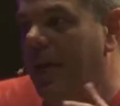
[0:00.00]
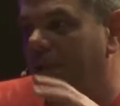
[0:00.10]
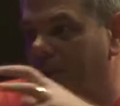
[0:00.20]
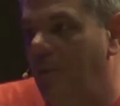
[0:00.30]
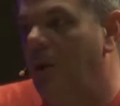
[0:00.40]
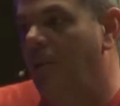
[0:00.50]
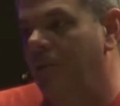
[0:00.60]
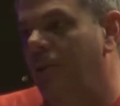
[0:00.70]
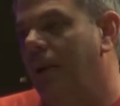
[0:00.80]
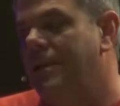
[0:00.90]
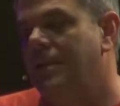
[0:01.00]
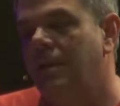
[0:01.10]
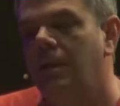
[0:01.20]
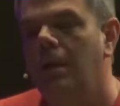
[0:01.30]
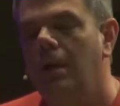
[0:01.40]
have to come off and raise
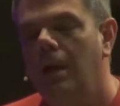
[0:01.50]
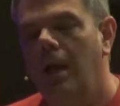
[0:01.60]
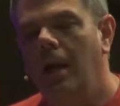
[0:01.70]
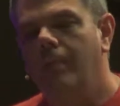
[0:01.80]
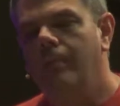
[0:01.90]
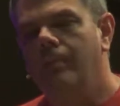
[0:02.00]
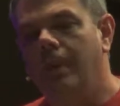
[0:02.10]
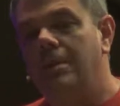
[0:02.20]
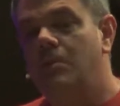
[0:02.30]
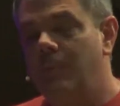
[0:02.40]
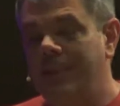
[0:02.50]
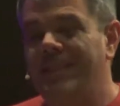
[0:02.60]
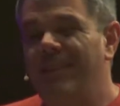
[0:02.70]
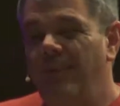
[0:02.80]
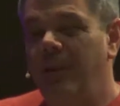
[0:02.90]
it. But
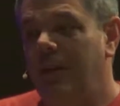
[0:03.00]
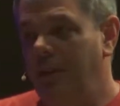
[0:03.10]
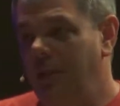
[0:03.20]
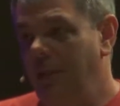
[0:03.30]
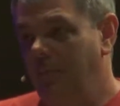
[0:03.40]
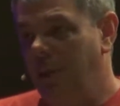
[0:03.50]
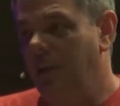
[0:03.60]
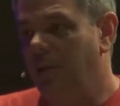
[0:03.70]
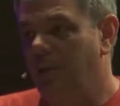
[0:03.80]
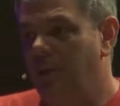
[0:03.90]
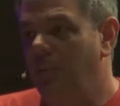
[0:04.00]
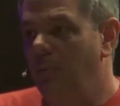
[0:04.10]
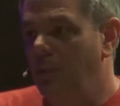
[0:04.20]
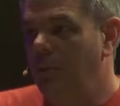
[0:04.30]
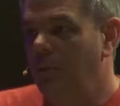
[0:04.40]
specifically
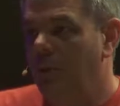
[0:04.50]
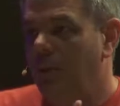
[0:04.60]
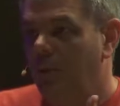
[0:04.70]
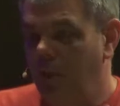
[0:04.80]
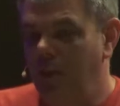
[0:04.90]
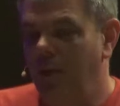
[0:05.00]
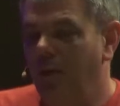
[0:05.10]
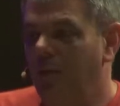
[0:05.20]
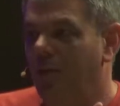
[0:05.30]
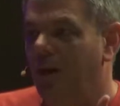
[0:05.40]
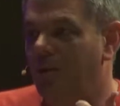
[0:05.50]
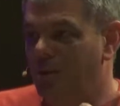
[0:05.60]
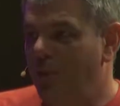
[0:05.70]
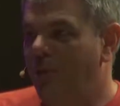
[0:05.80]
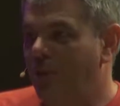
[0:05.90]
partnership, we know our
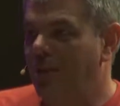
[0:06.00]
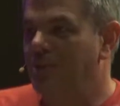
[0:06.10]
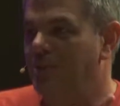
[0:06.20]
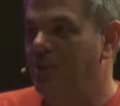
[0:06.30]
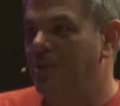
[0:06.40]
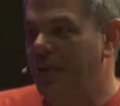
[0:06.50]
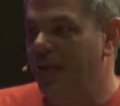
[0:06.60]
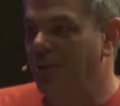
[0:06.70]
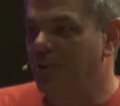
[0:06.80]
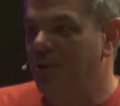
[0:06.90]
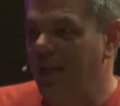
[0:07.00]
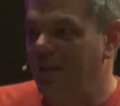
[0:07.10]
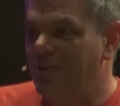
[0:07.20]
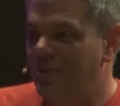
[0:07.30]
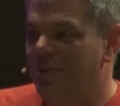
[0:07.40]
two friends we just had on
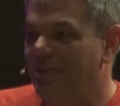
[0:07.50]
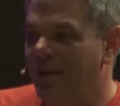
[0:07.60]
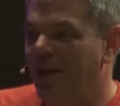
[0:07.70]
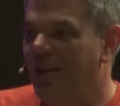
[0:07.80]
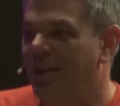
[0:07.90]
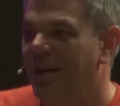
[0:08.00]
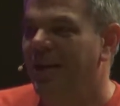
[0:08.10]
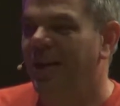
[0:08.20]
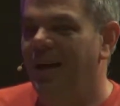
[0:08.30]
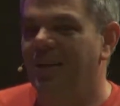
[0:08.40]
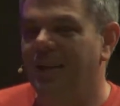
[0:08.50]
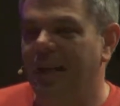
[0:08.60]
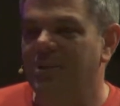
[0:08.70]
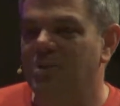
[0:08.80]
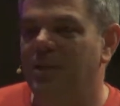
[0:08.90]
stage,
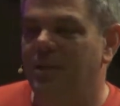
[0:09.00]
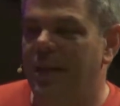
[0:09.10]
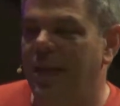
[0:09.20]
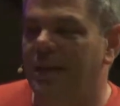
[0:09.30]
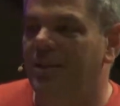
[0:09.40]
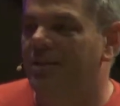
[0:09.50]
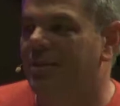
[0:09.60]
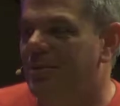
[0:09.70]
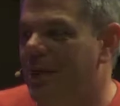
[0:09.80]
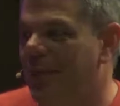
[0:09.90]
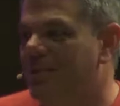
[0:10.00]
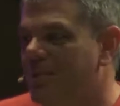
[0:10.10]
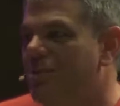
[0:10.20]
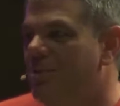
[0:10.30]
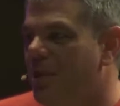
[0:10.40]
last week, Dax
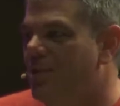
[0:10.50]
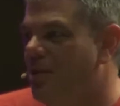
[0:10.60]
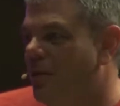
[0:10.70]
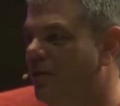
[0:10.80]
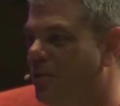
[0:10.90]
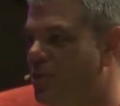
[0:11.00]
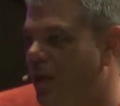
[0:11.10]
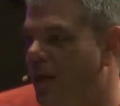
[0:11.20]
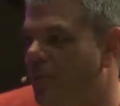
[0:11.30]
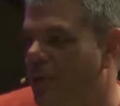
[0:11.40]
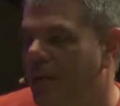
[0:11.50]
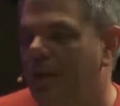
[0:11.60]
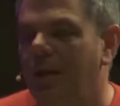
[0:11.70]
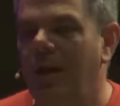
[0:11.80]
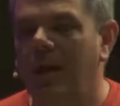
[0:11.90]
and Jennifer Sharp,
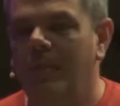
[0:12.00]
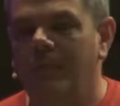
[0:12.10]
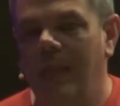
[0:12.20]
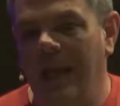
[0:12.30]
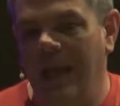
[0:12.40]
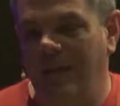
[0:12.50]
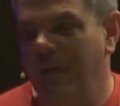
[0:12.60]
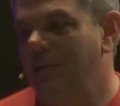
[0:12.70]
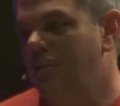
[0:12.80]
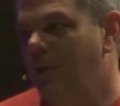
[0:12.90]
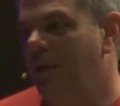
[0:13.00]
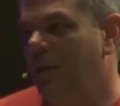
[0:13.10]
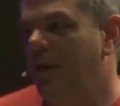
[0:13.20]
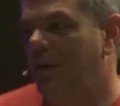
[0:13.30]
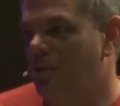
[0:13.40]
that have history
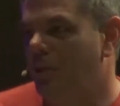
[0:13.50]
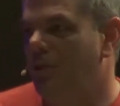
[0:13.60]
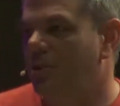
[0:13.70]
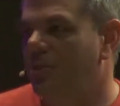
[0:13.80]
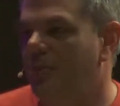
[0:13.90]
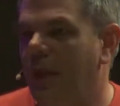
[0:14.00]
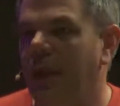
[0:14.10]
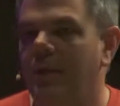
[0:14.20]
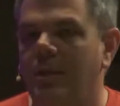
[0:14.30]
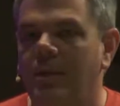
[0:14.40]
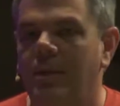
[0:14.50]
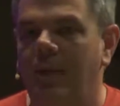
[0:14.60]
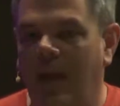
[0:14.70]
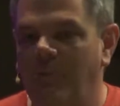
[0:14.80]
here at our church, that I've